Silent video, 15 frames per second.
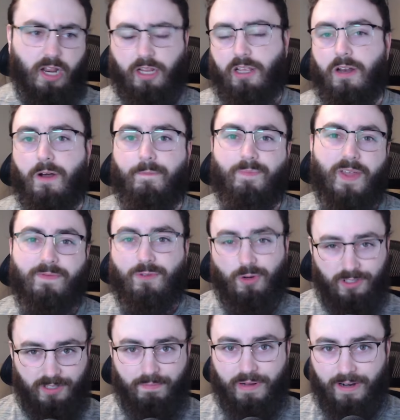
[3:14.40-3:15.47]
it. You know, of
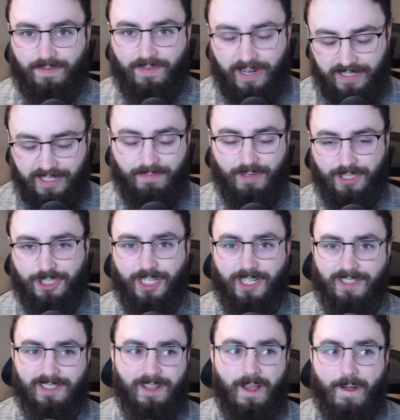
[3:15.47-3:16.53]
course, I'm paraphrasing, but
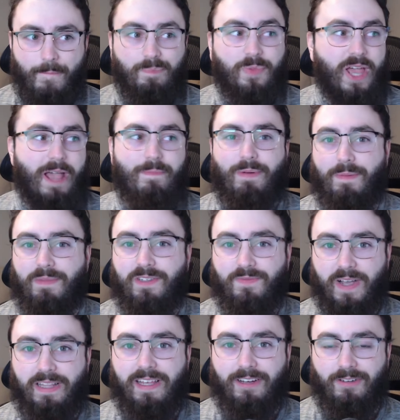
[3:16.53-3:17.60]
she's hyping up this
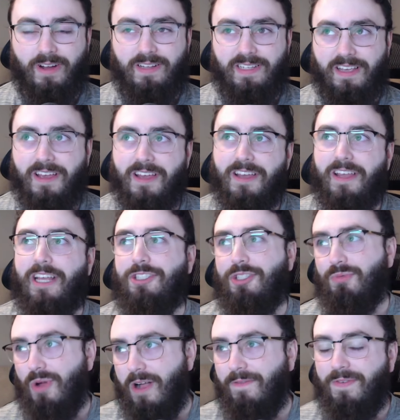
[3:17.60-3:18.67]
fight like crazy. Is she
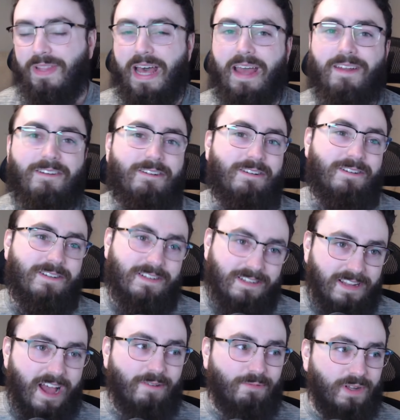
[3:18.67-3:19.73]
wrong for that?
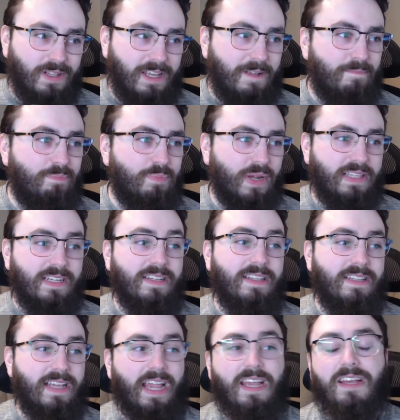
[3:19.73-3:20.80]
Not really. But at the end
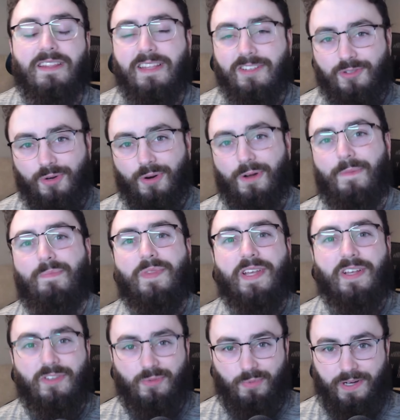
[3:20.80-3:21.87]
of the day, this girl
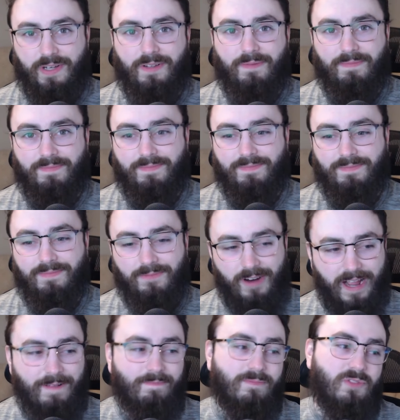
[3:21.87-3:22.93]
is real,
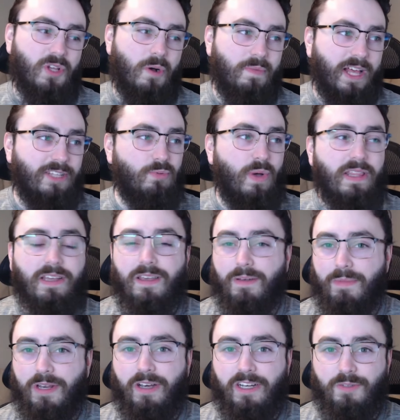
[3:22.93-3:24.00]
right? So that's why the
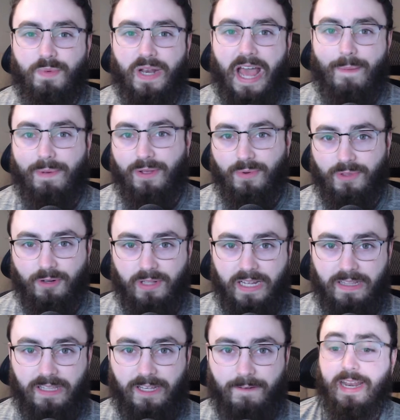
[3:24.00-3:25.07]
community has been happy with her
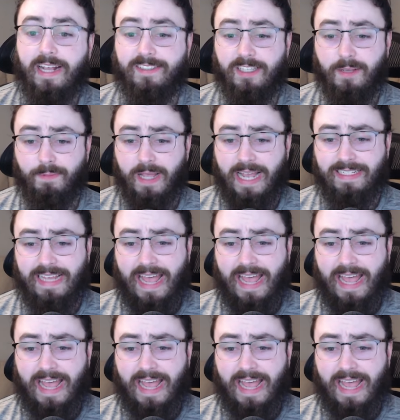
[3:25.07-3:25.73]
lately. Next up, guys,